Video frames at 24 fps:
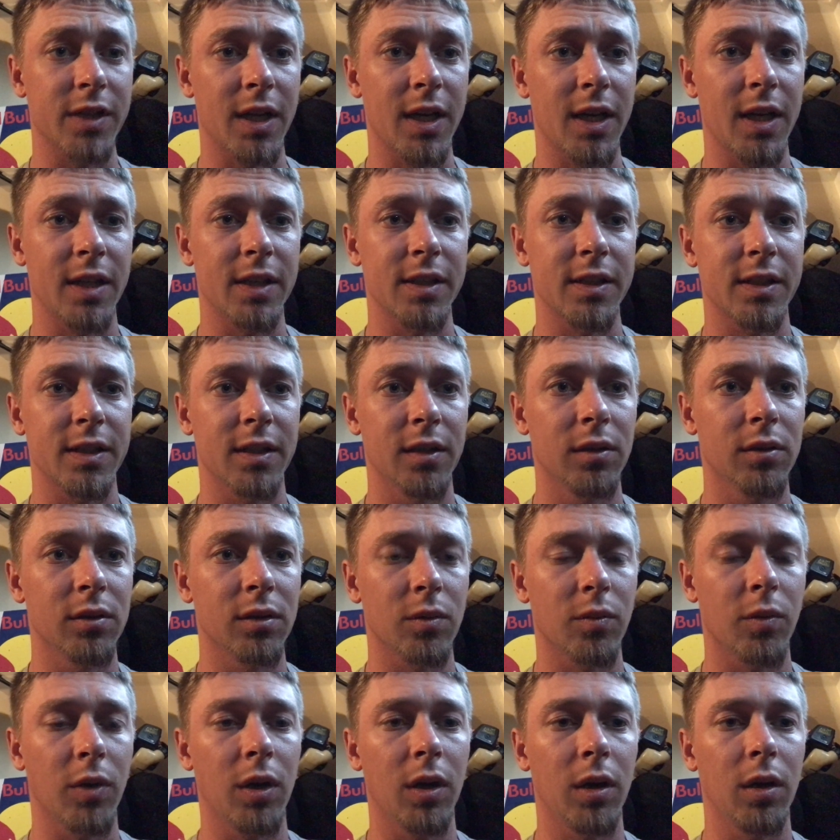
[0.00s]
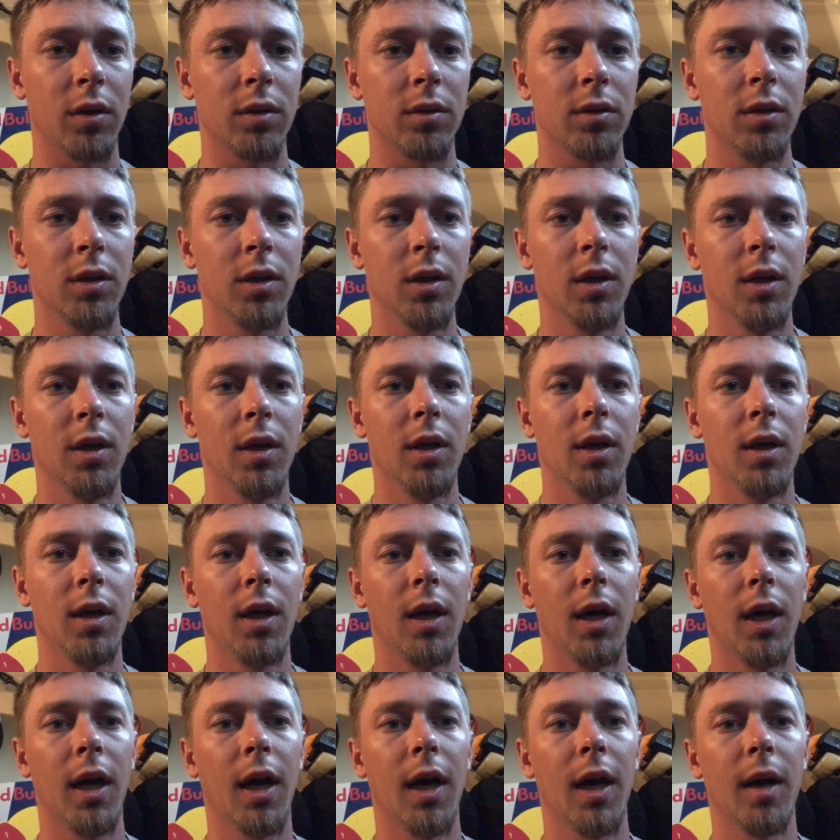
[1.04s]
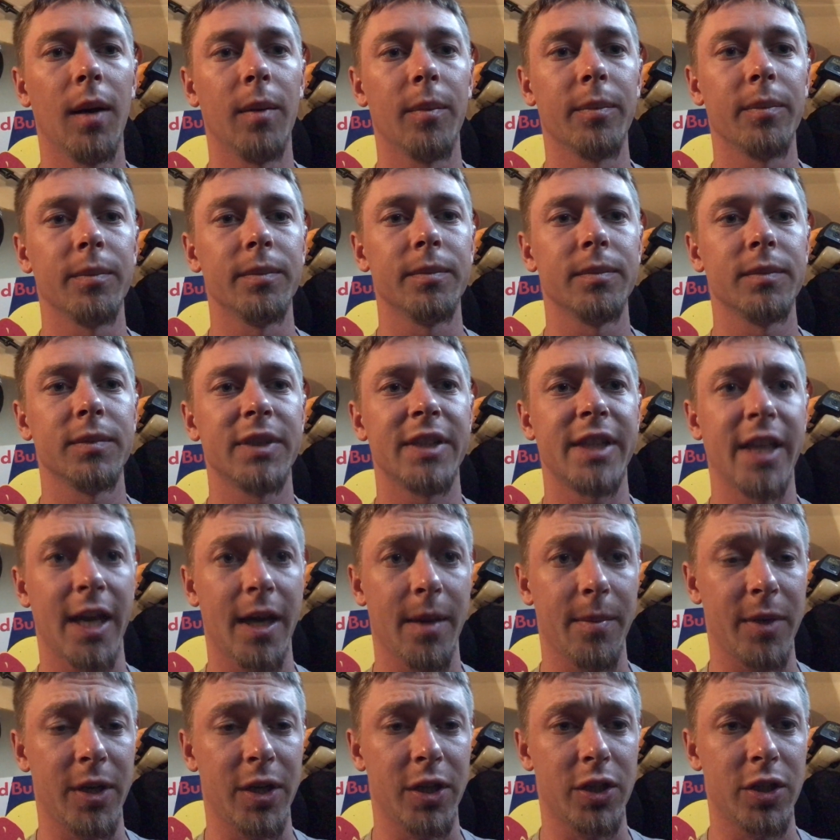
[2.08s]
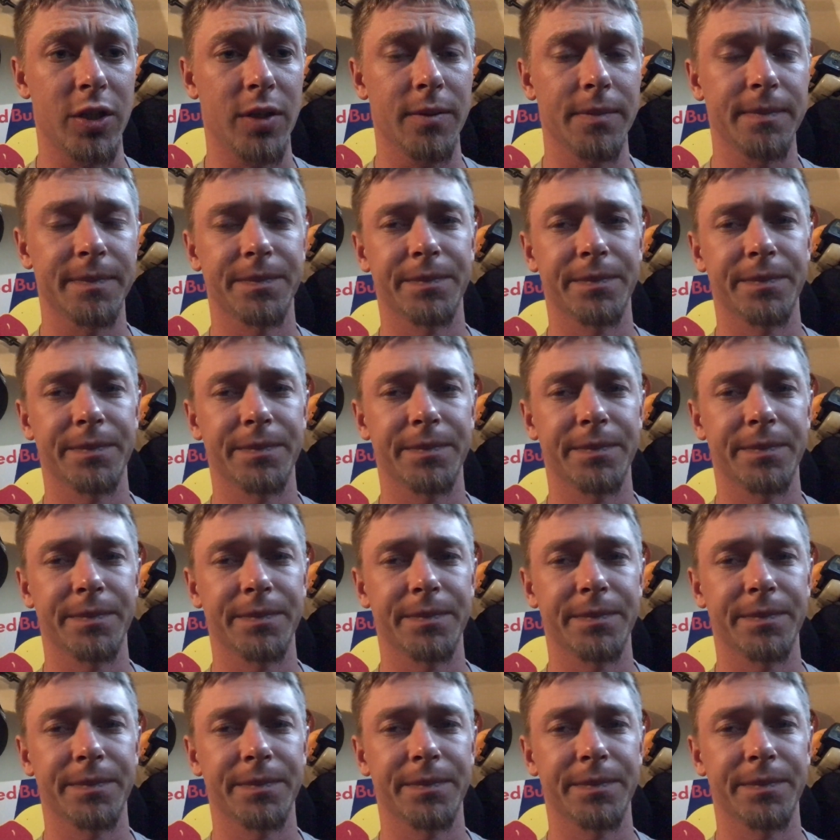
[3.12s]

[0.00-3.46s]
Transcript: any cylinder wall um, damage.